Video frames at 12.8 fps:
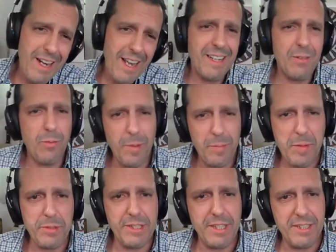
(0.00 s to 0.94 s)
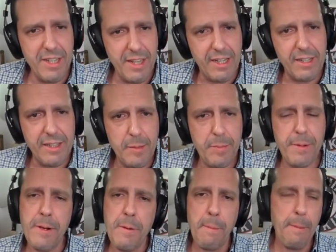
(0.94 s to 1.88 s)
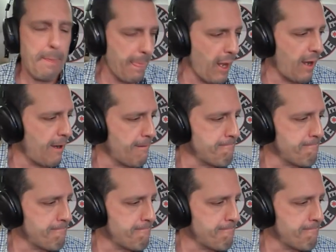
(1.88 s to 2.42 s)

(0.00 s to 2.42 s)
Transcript: I didn't want people to see the clip, uh,